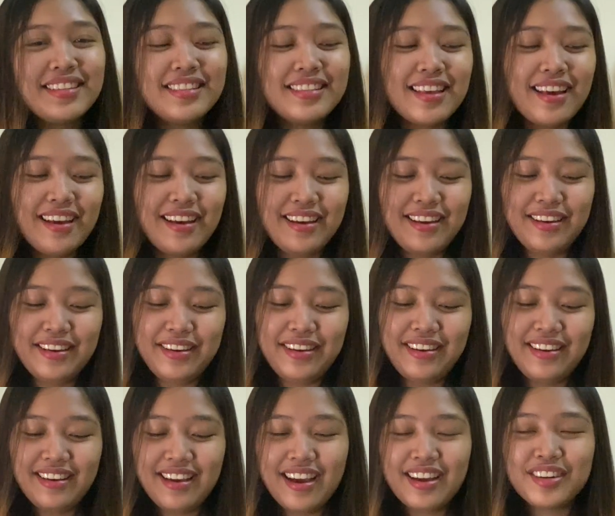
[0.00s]

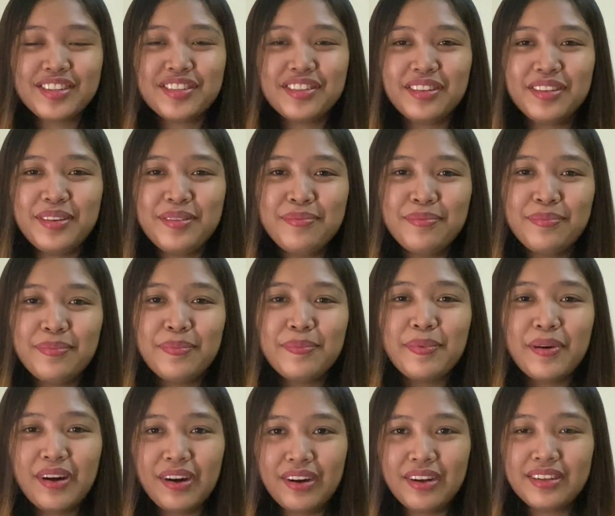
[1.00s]
I actually
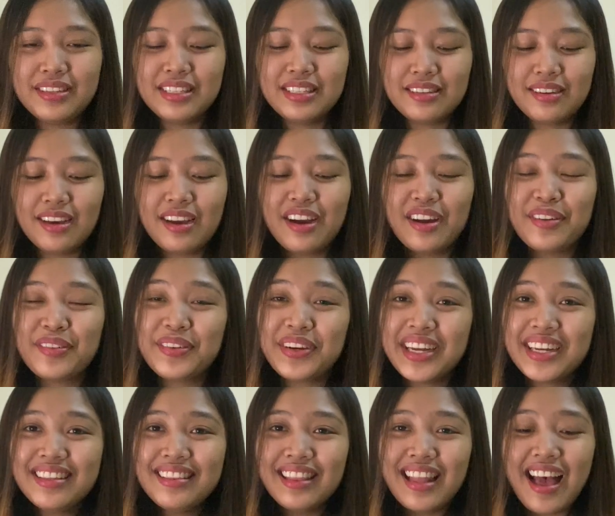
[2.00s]
bought a
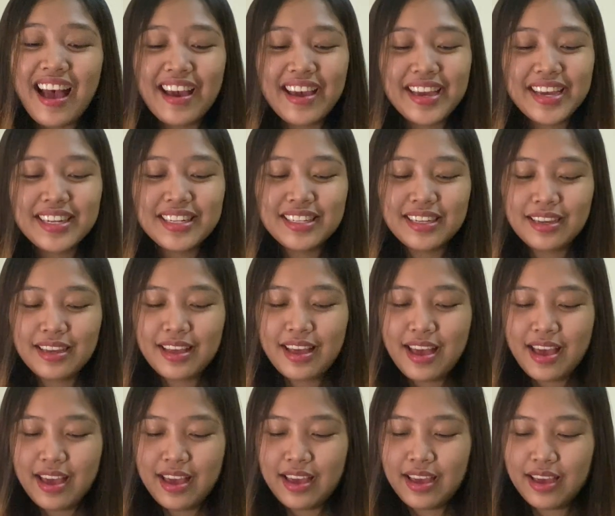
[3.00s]
ring light,
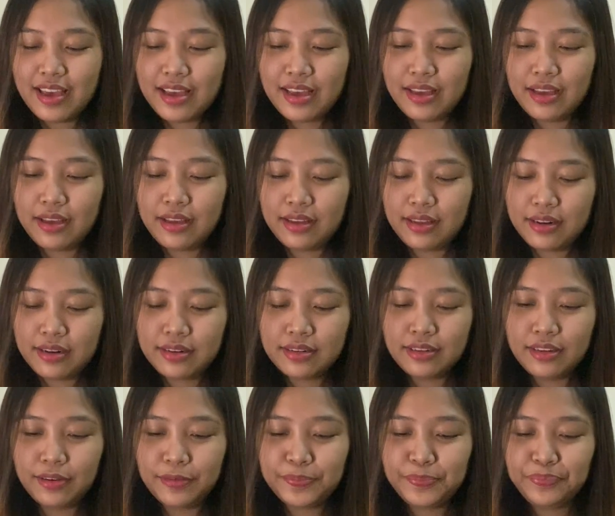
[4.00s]
and
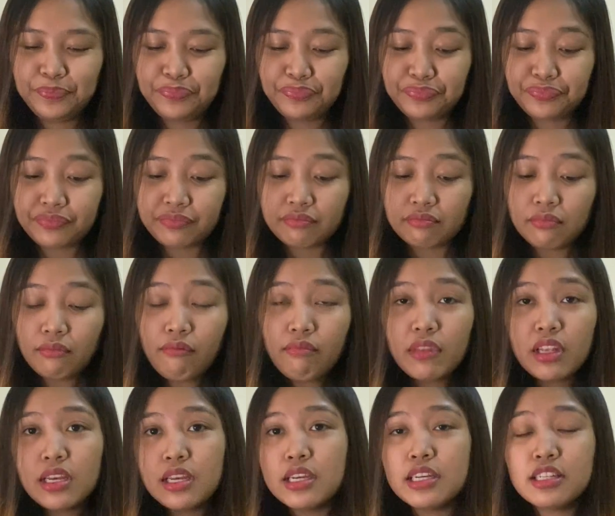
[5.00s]

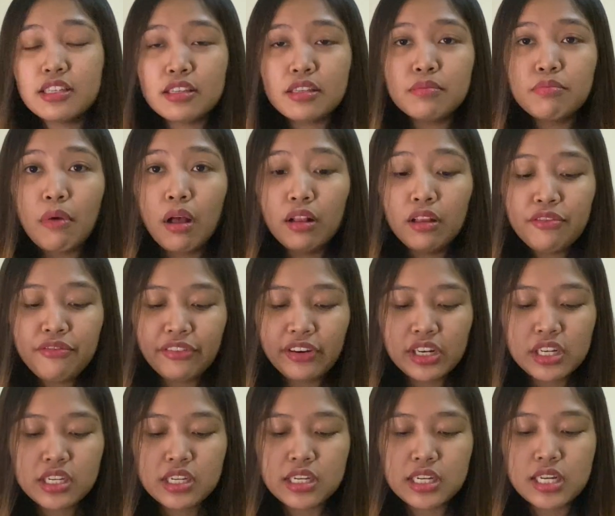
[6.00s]
it's a smaller
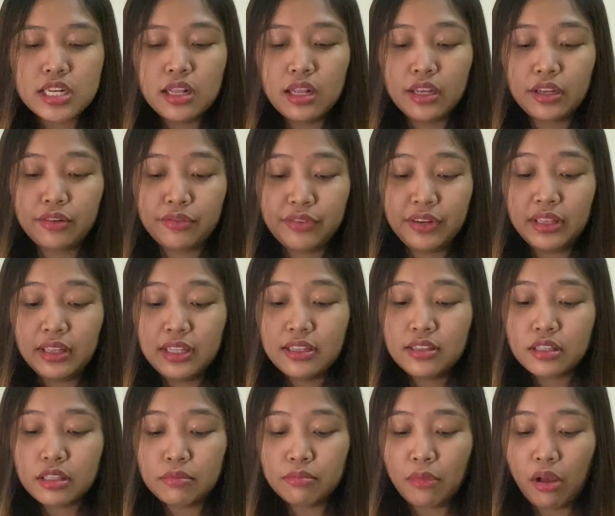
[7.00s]
version, like really
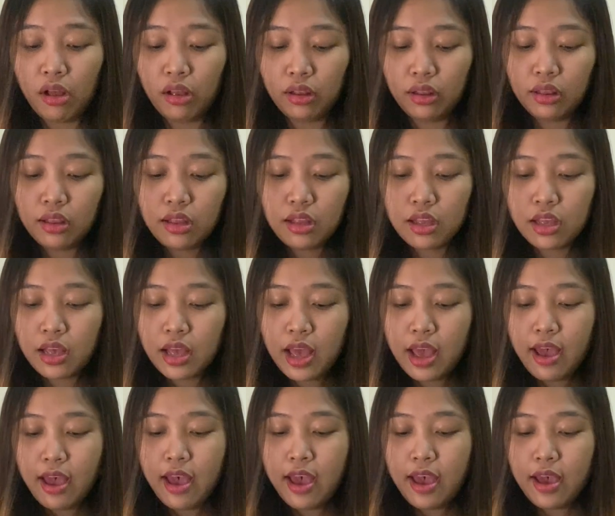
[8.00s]
small.
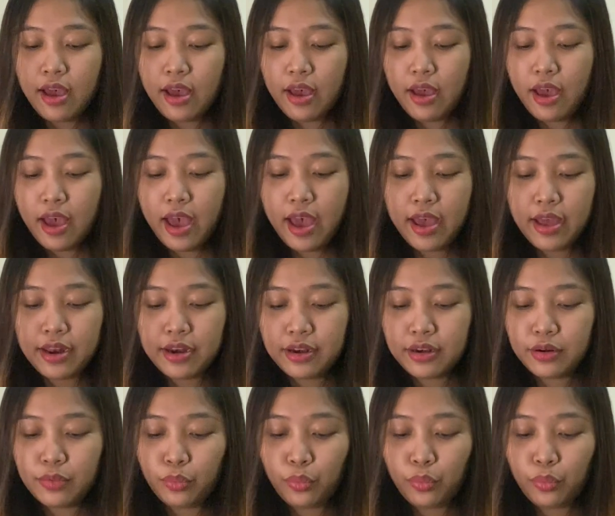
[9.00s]
And